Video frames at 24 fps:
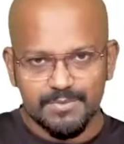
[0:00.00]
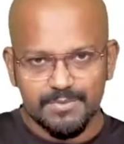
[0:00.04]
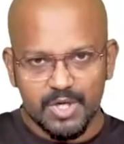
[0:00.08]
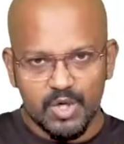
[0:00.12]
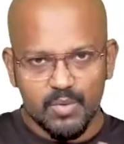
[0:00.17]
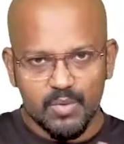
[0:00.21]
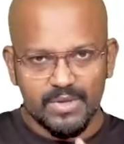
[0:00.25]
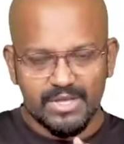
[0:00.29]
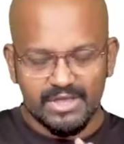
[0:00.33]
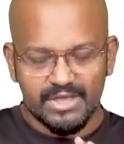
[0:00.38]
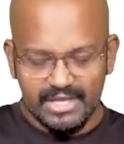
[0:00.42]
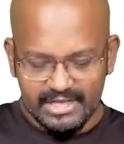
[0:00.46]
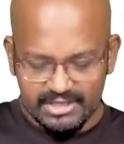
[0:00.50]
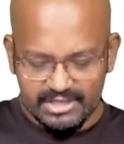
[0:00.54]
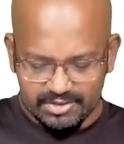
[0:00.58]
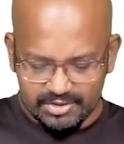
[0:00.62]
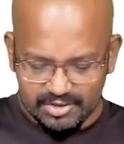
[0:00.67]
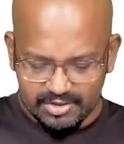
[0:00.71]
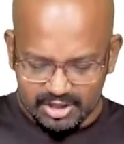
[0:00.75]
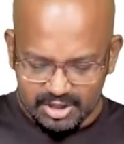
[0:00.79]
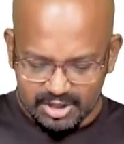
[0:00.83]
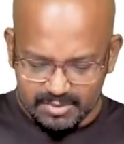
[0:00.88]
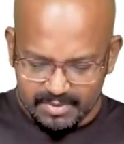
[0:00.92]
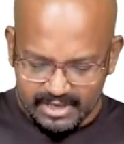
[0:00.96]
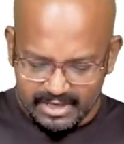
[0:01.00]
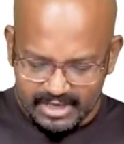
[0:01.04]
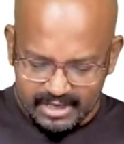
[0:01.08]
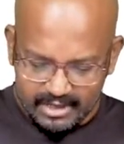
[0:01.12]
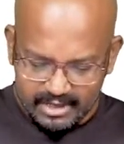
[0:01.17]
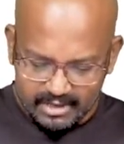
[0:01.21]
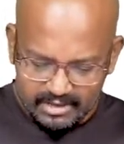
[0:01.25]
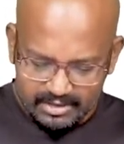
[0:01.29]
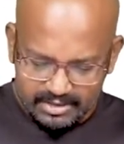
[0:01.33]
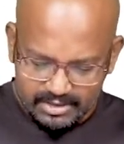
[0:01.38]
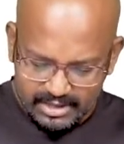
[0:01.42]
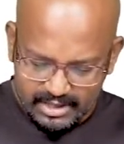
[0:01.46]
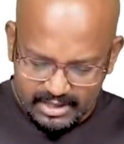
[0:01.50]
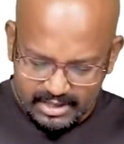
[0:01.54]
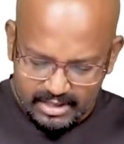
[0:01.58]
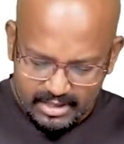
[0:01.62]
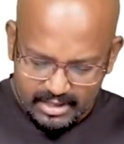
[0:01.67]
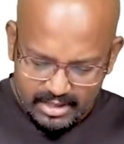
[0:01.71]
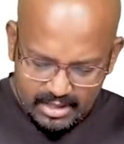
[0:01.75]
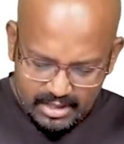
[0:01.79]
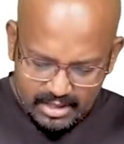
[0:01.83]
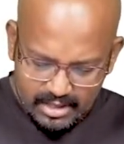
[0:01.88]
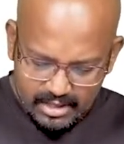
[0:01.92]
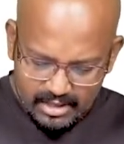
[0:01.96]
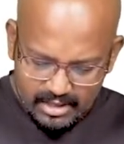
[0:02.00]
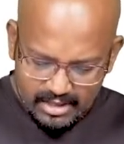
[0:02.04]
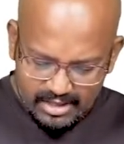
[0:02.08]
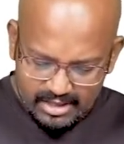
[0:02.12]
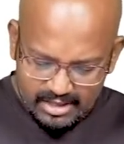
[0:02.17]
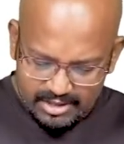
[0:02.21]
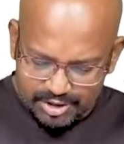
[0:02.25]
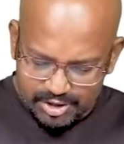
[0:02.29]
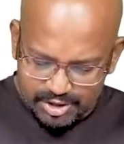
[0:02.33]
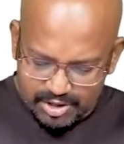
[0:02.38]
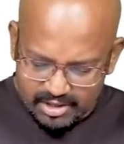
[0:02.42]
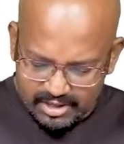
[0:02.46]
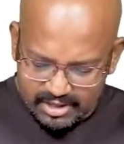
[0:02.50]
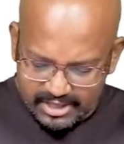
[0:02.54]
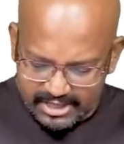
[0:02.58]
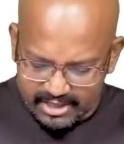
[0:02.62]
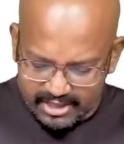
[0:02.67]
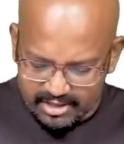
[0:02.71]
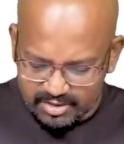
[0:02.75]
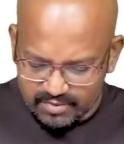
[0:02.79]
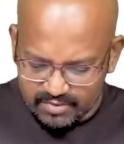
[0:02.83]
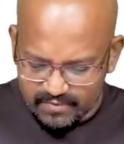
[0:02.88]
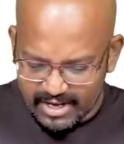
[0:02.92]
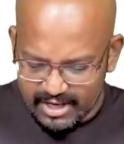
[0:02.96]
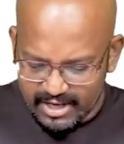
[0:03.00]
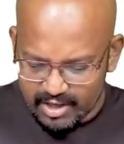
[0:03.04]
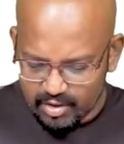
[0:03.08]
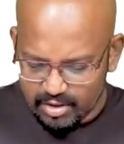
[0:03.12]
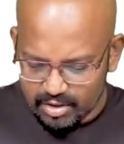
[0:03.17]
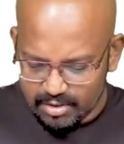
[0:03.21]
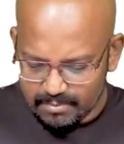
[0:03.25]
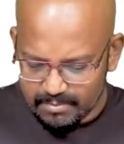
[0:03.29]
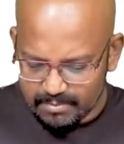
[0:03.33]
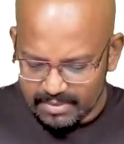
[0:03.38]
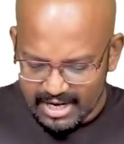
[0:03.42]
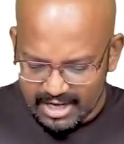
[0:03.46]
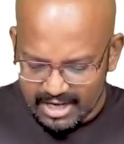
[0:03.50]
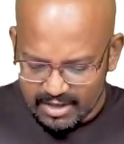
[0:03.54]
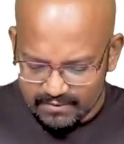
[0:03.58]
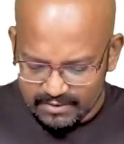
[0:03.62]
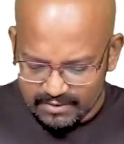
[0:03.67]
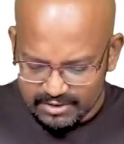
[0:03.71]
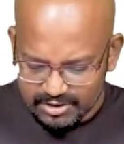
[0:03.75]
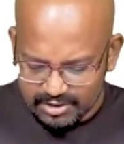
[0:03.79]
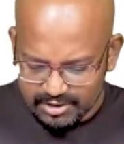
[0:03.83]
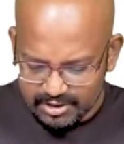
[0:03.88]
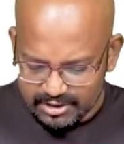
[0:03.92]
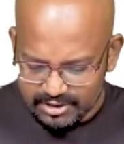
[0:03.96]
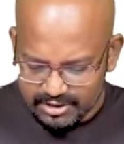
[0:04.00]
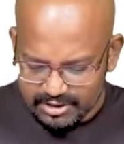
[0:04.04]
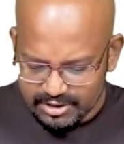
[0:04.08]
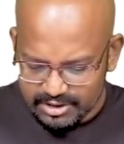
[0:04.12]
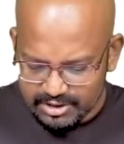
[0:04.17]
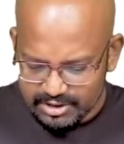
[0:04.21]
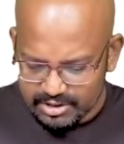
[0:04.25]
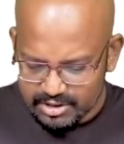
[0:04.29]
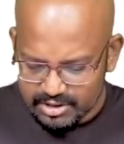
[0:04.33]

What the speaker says: between these drugs, buddy? See, consider here is where your blood vessel is.